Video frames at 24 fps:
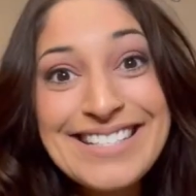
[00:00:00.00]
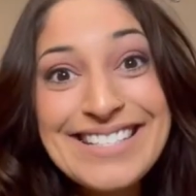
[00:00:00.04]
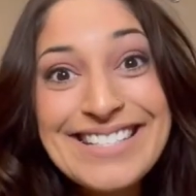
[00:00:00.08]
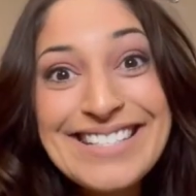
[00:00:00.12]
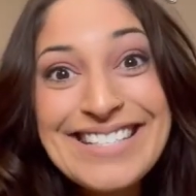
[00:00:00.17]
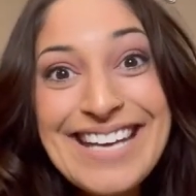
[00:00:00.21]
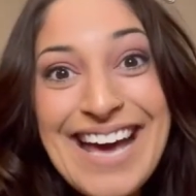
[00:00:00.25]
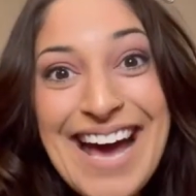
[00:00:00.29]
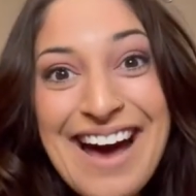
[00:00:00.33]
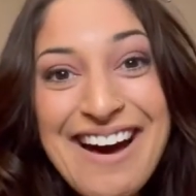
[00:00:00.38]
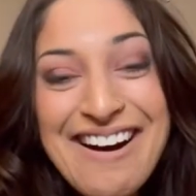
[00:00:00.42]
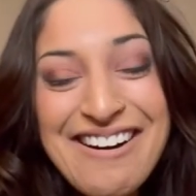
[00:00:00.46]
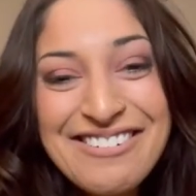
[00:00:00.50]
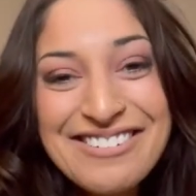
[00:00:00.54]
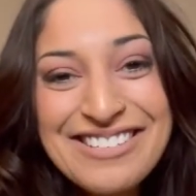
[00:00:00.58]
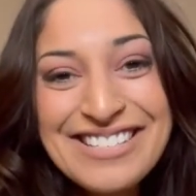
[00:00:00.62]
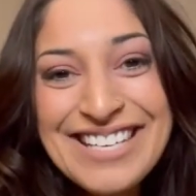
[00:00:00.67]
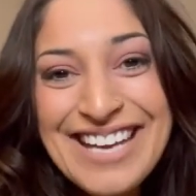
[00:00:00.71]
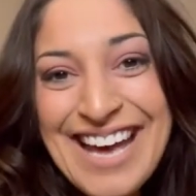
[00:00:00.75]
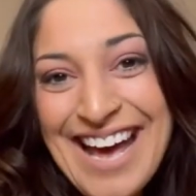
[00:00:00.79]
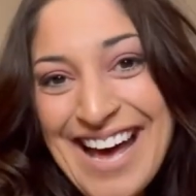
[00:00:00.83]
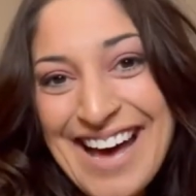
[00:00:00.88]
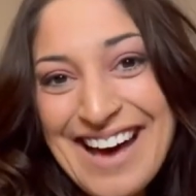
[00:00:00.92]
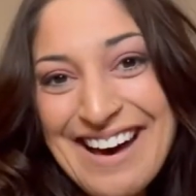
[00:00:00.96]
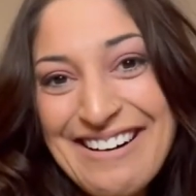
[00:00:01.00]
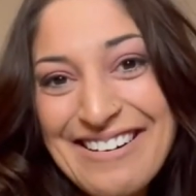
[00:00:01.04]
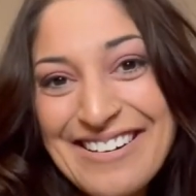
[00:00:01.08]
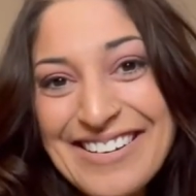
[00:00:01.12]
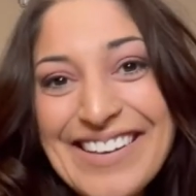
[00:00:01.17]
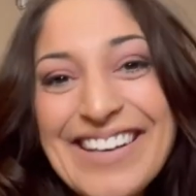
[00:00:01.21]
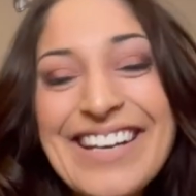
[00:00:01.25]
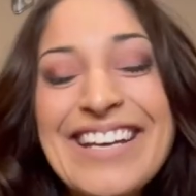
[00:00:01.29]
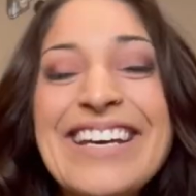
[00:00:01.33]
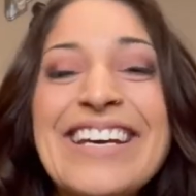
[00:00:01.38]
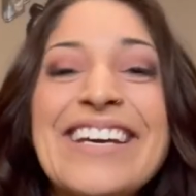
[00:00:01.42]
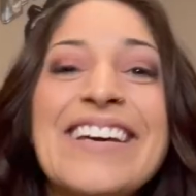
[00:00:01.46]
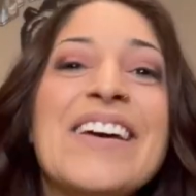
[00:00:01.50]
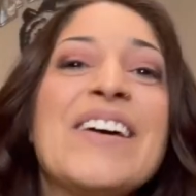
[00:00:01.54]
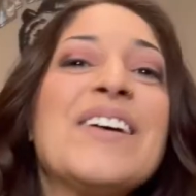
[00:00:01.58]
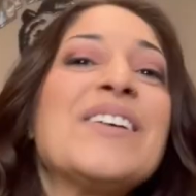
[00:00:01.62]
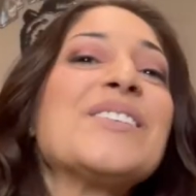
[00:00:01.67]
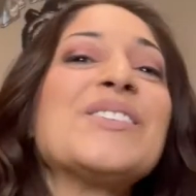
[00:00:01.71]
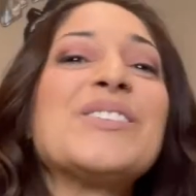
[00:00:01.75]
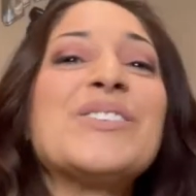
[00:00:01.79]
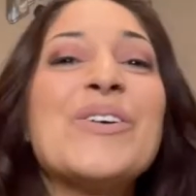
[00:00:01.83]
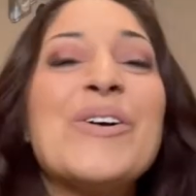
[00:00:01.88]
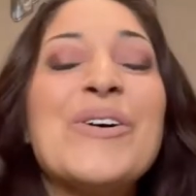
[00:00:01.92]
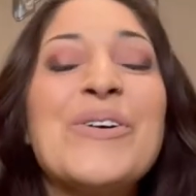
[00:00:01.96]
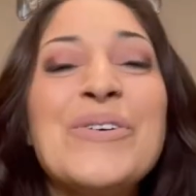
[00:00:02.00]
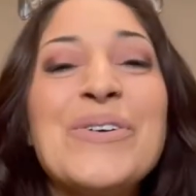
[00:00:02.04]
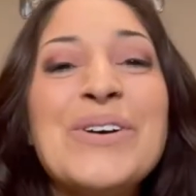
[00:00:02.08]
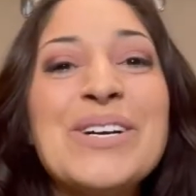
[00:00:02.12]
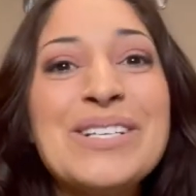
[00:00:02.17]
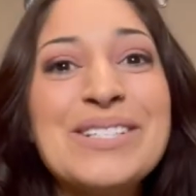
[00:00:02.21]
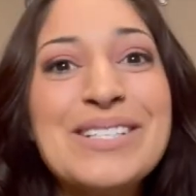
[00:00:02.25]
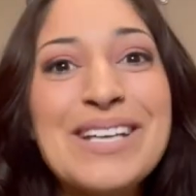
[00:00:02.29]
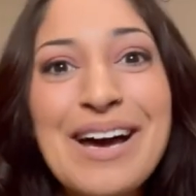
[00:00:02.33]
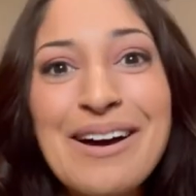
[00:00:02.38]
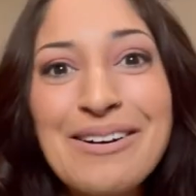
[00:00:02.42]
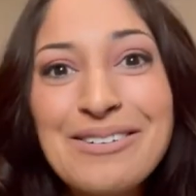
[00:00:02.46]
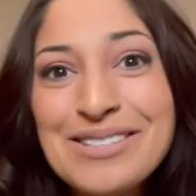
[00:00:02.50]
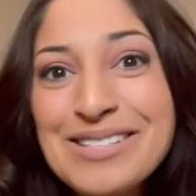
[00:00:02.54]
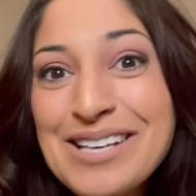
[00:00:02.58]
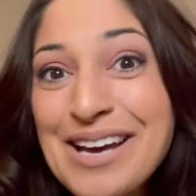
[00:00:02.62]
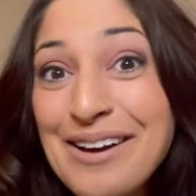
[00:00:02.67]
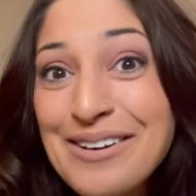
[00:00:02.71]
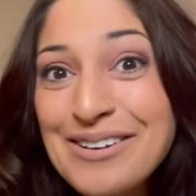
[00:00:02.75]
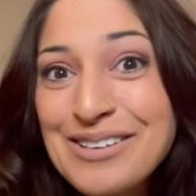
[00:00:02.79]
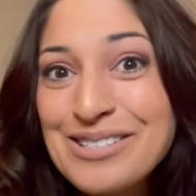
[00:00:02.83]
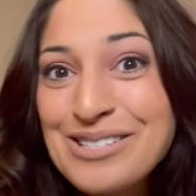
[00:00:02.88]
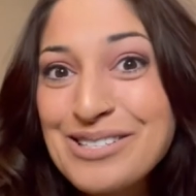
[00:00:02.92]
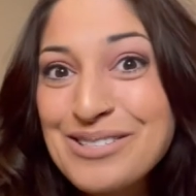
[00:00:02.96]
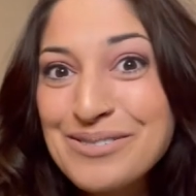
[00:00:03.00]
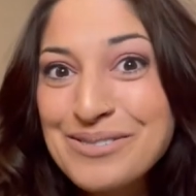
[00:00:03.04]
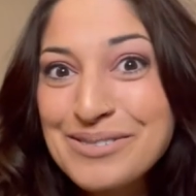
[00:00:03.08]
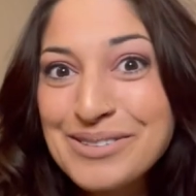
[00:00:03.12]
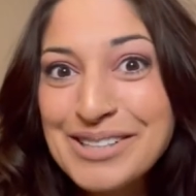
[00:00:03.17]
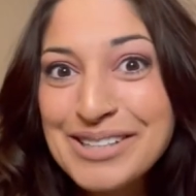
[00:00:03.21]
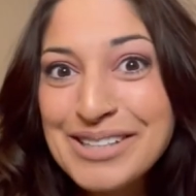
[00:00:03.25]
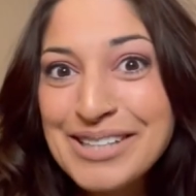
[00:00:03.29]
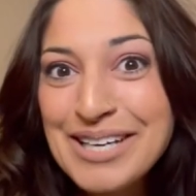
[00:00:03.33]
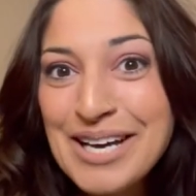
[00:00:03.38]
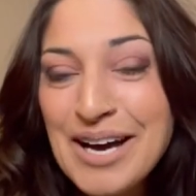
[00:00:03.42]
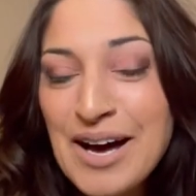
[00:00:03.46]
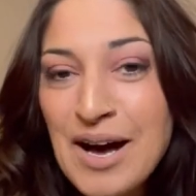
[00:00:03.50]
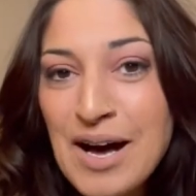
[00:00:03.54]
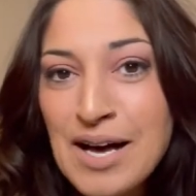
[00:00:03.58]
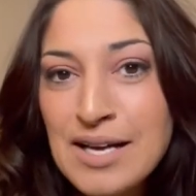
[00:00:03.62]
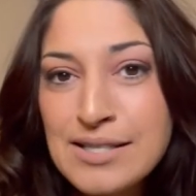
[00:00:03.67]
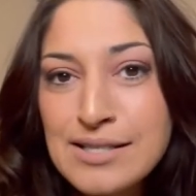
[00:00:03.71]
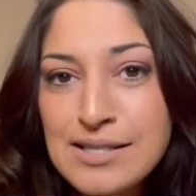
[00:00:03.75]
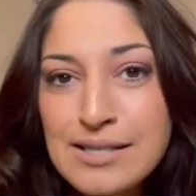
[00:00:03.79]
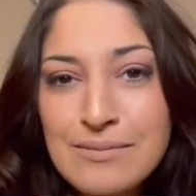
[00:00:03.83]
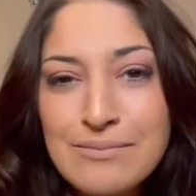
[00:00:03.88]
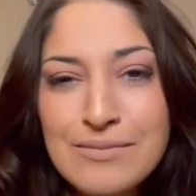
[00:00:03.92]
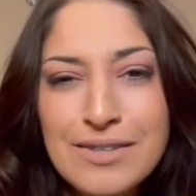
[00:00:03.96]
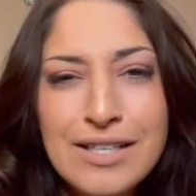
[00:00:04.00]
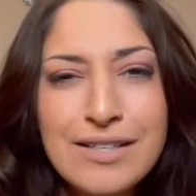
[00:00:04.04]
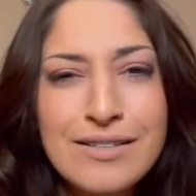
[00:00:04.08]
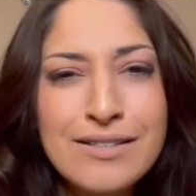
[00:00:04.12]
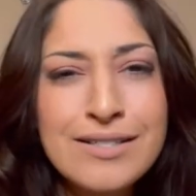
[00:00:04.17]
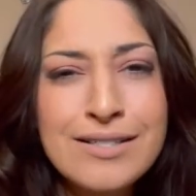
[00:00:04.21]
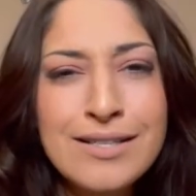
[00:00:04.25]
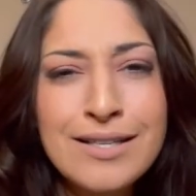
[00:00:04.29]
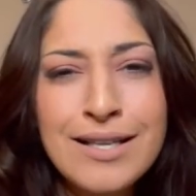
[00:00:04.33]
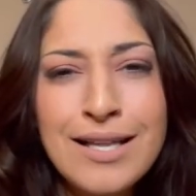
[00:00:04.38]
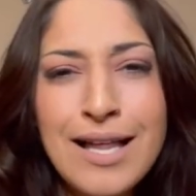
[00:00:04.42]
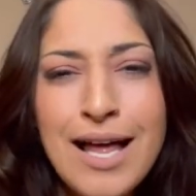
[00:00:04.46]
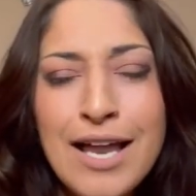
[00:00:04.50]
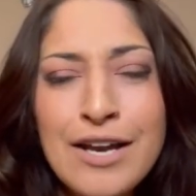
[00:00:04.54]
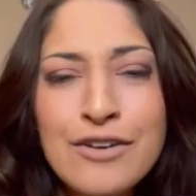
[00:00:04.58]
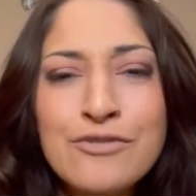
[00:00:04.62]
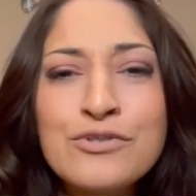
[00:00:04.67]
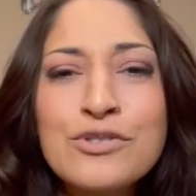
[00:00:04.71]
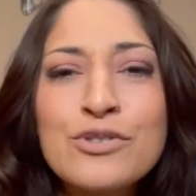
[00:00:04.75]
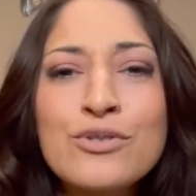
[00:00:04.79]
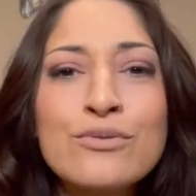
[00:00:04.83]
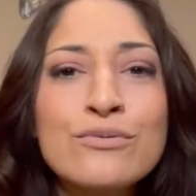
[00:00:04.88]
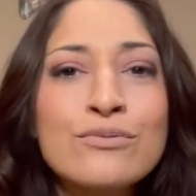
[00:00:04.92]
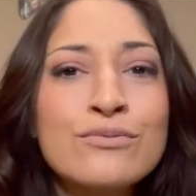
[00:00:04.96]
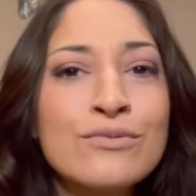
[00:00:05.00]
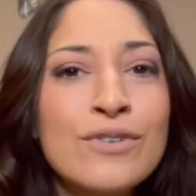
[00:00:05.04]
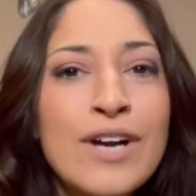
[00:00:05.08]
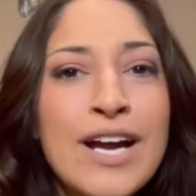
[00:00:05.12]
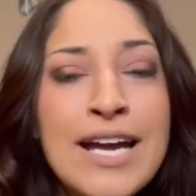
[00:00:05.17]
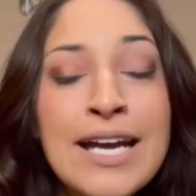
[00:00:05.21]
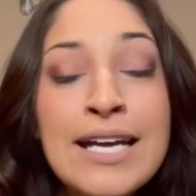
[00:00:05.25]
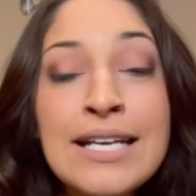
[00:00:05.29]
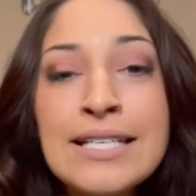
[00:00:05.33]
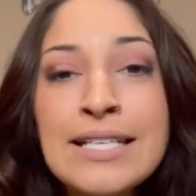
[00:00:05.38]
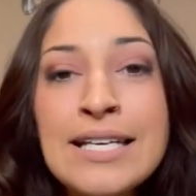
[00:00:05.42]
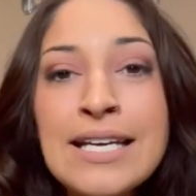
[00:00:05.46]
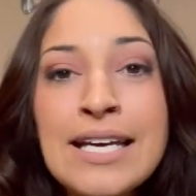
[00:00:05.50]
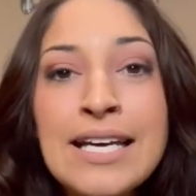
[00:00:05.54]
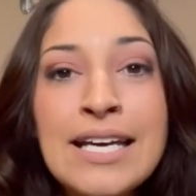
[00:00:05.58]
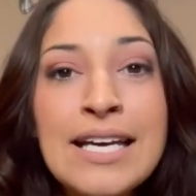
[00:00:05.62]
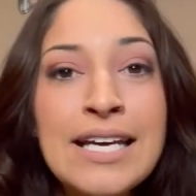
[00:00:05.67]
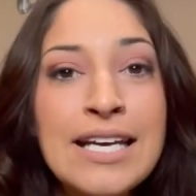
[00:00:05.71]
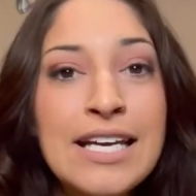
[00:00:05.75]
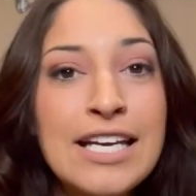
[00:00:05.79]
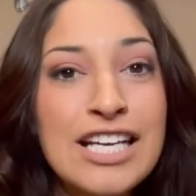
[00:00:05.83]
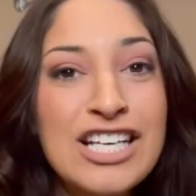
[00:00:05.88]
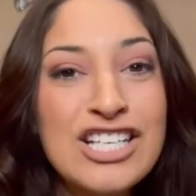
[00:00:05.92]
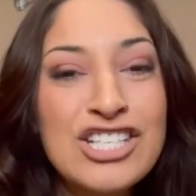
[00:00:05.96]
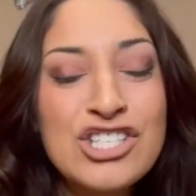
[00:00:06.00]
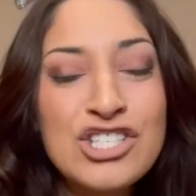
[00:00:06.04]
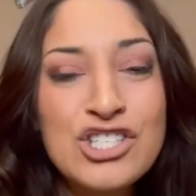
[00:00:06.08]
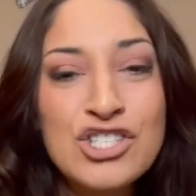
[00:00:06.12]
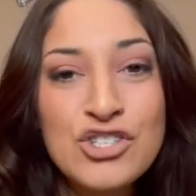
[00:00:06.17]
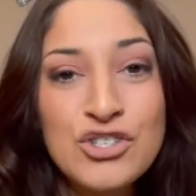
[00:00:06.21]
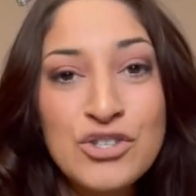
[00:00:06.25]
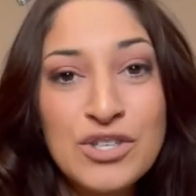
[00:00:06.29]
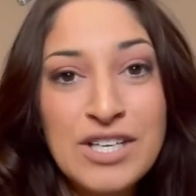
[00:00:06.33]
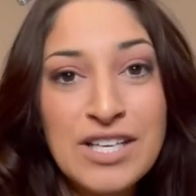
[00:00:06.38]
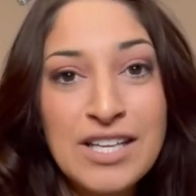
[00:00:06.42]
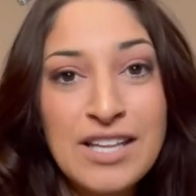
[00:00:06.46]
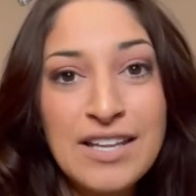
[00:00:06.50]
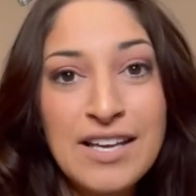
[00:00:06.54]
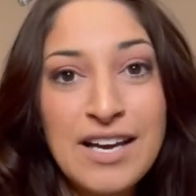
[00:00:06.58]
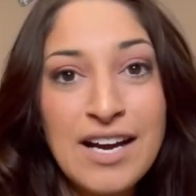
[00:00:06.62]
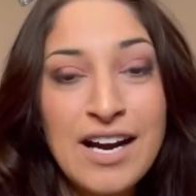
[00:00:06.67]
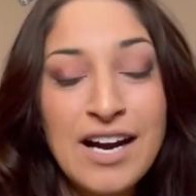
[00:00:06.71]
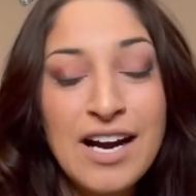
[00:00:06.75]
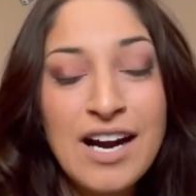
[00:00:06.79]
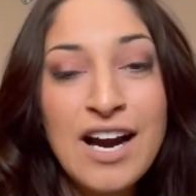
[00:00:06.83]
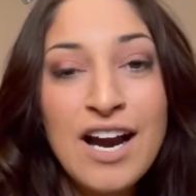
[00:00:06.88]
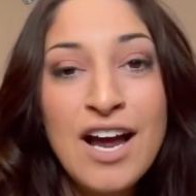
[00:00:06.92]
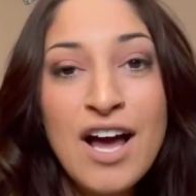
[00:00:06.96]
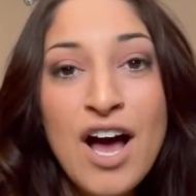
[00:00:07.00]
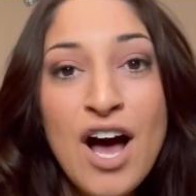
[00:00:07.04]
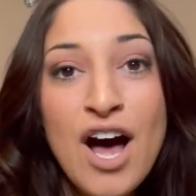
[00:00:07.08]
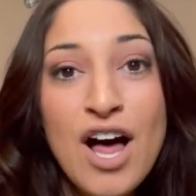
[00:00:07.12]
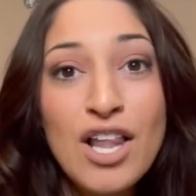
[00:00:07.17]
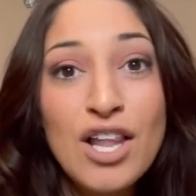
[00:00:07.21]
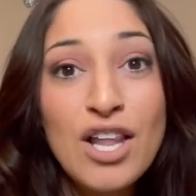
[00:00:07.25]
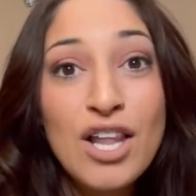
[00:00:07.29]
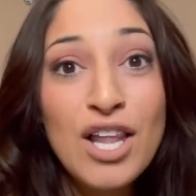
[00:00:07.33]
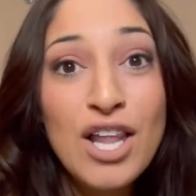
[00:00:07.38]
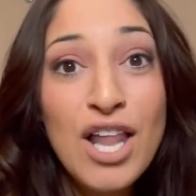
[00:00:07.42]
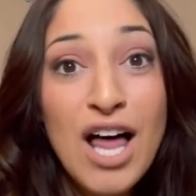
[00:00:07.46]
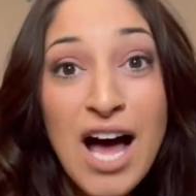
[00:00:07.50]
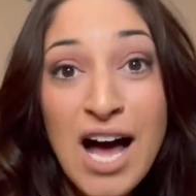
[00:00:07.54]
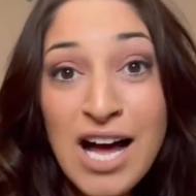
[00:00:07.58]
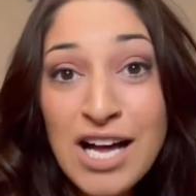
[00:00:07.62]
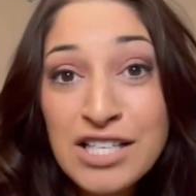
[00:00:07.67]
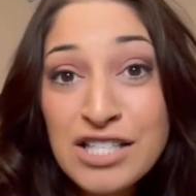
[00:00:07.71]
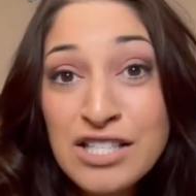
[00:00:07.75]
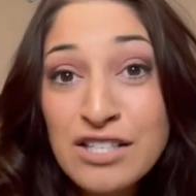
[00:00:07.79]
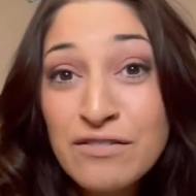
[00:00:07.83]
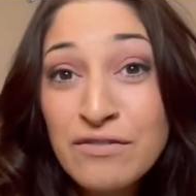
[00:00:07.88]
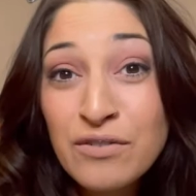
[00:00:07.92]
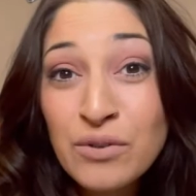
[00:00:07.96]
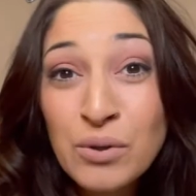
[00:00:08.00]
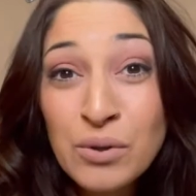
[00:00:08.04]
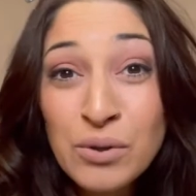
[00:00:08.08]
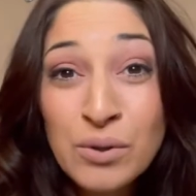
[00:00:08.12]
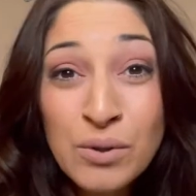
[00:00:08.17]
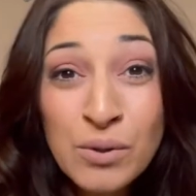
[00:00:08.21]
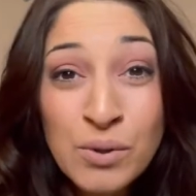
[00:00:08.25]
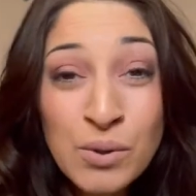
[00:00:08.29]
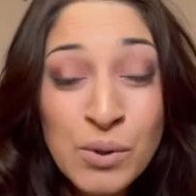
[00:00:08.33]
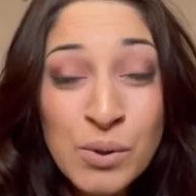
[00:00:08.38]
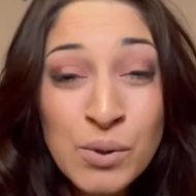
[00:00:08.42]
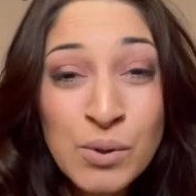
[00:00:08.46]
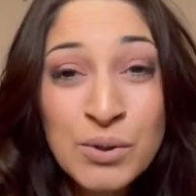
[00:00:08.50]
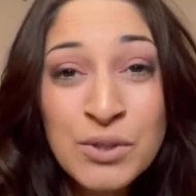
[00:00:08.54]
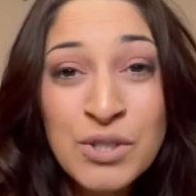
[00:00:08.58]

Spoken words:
downtown. So downtown is really awesome. There's a lot of great history there. Lots of old